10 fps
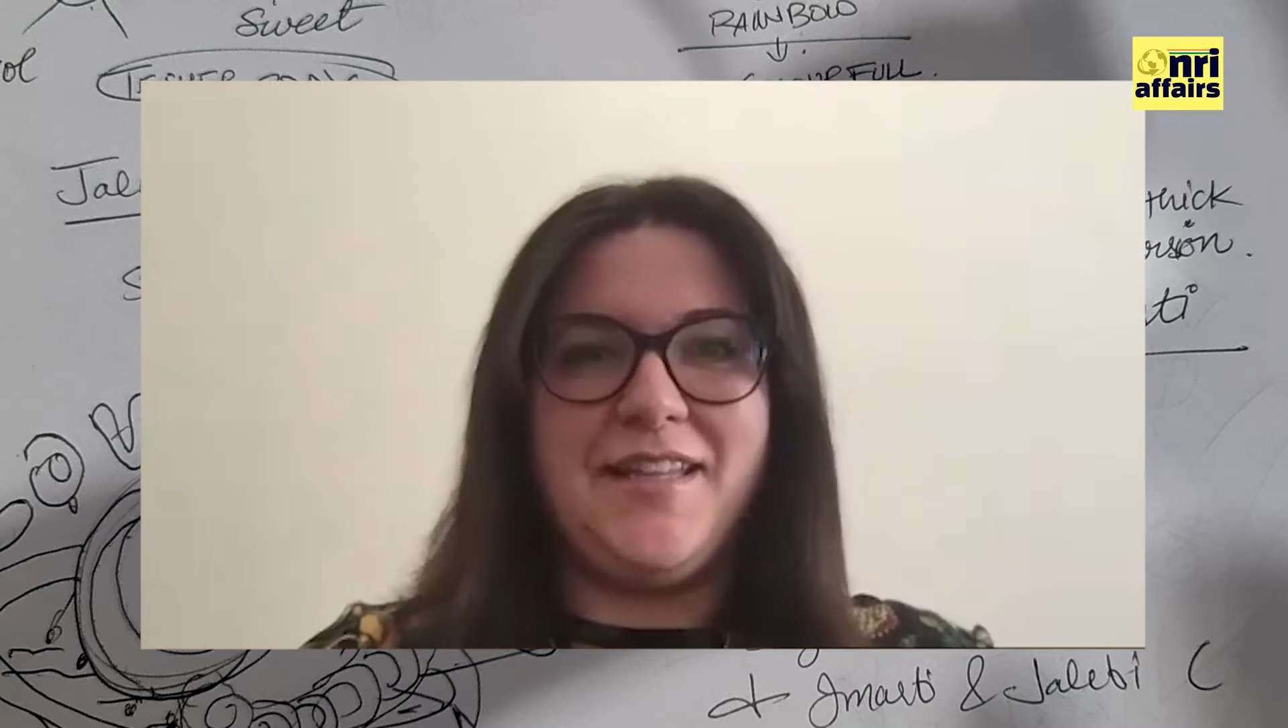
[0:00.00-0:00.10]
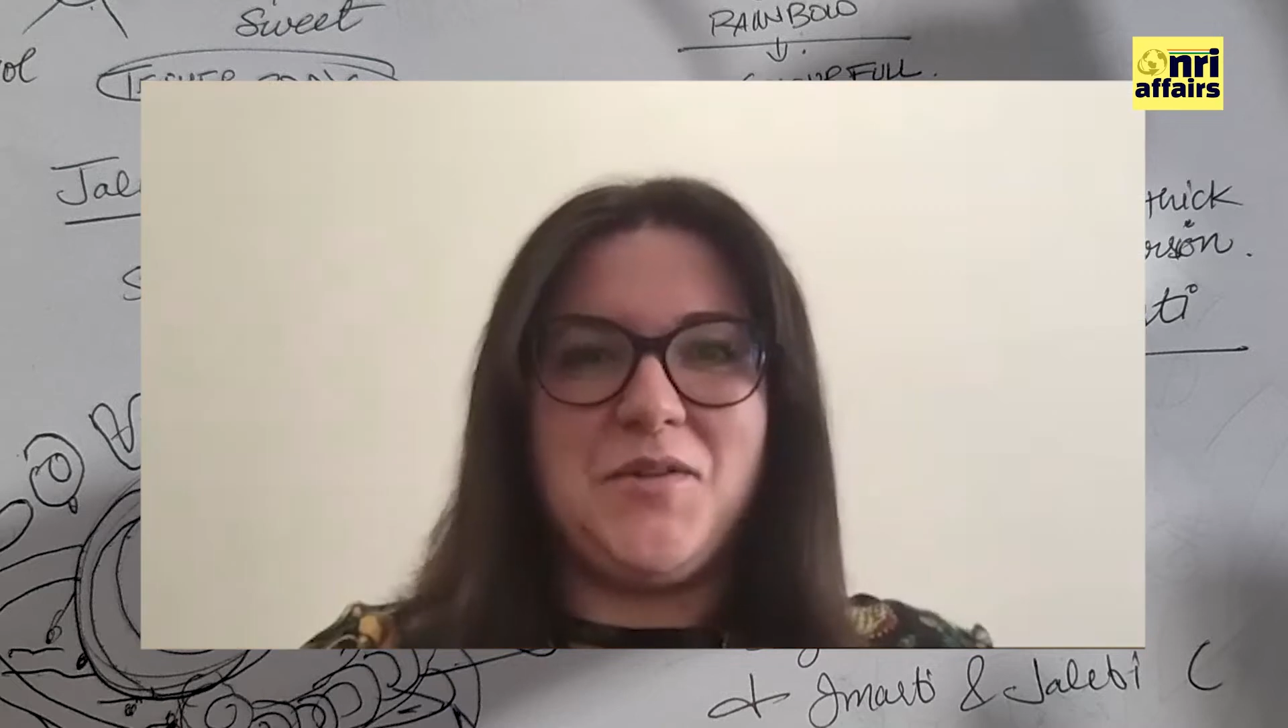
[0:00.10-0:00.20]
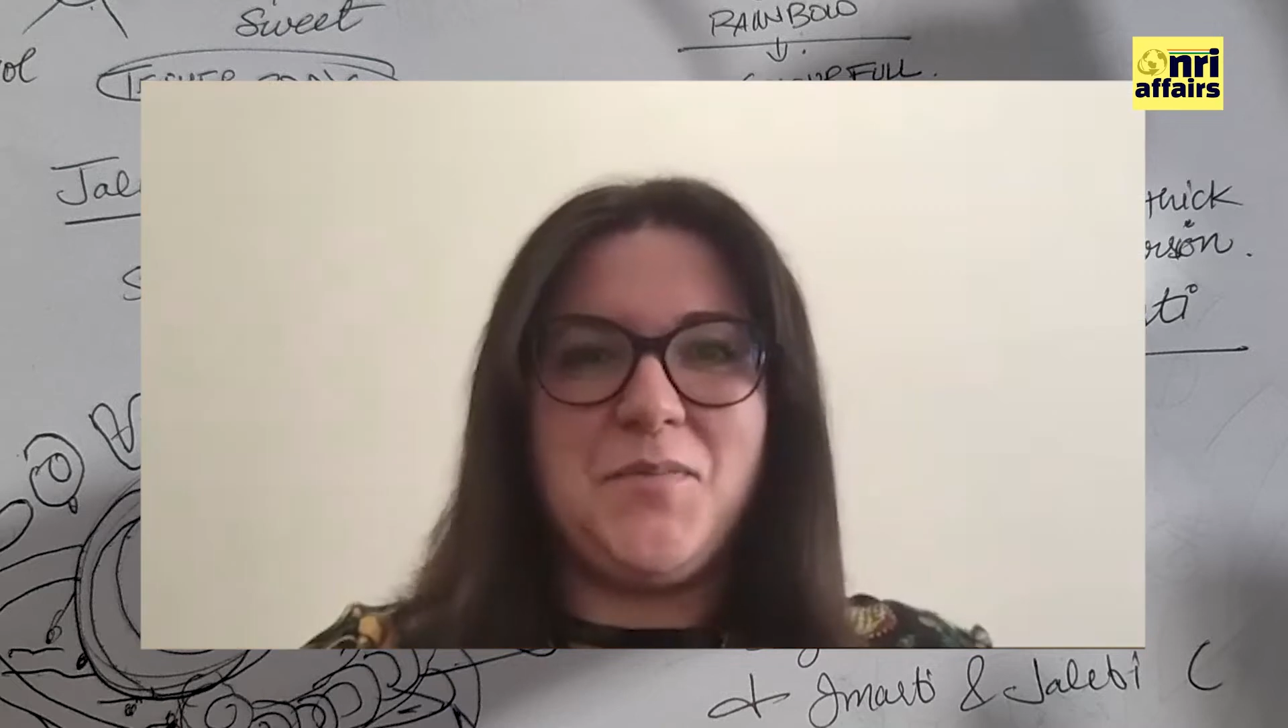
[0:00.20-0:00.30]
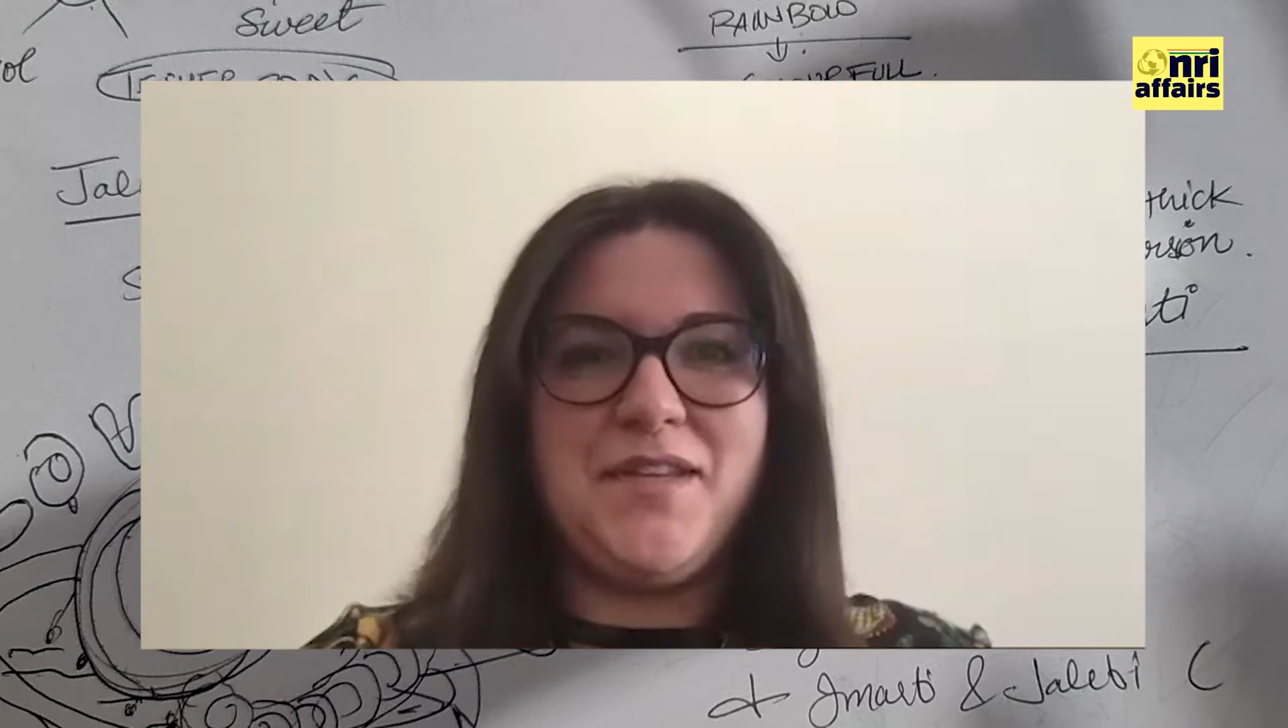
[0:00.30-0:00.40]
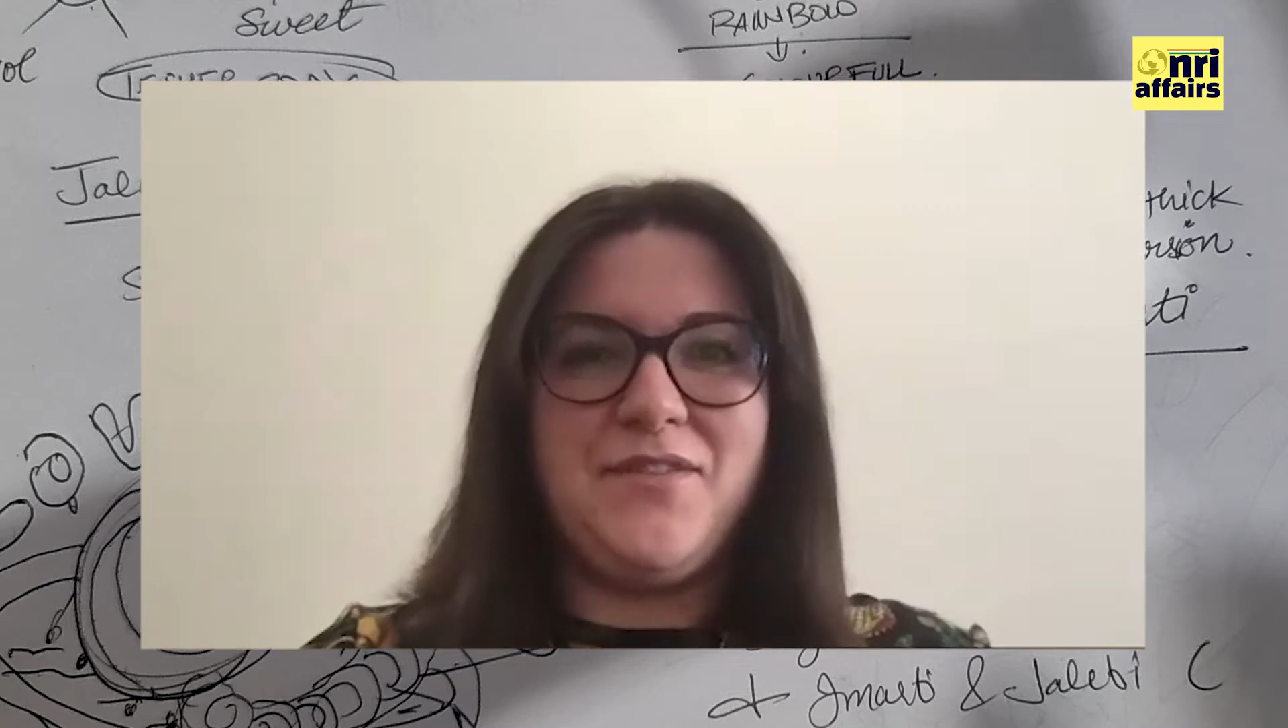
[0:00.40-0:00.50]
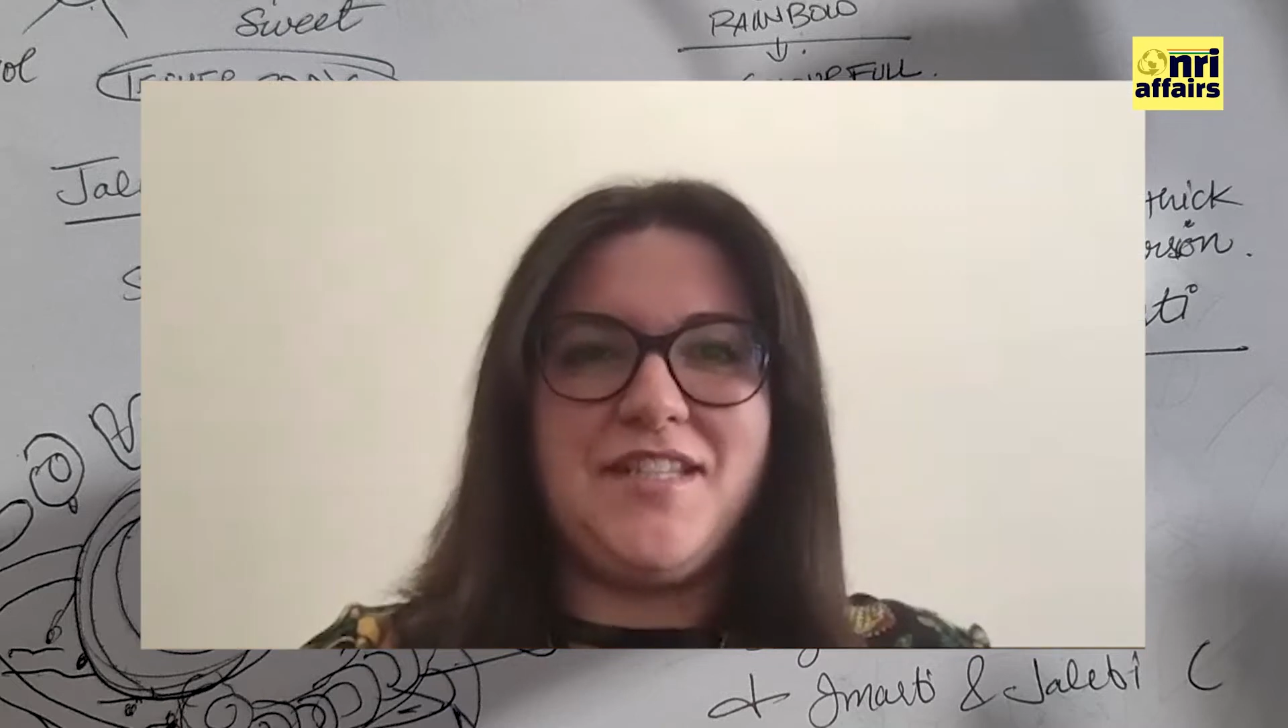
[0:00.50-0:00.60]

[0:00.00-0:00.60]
this is